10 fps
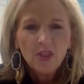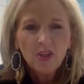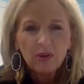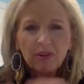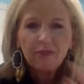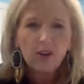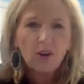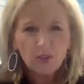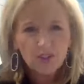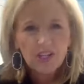the
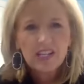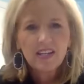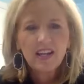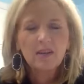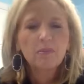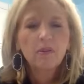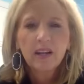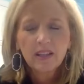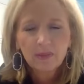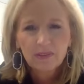referral sheet and
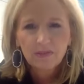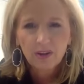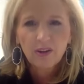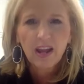playing the referral